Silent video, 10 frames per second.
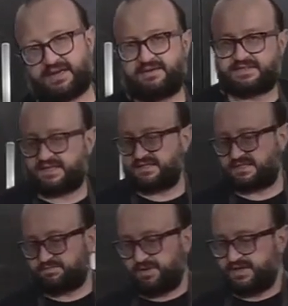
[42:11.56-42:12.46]
have tahin
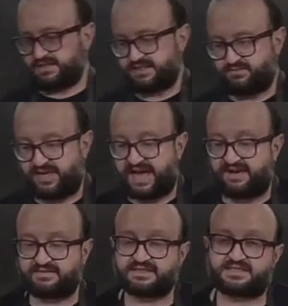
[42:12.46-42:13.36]
spice, and we
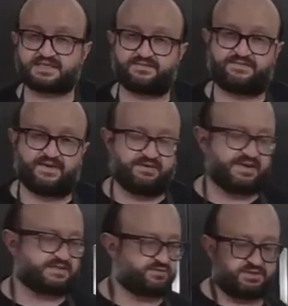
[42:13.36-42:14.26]
have this
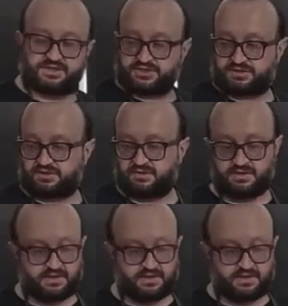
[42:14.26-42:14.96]
very traditional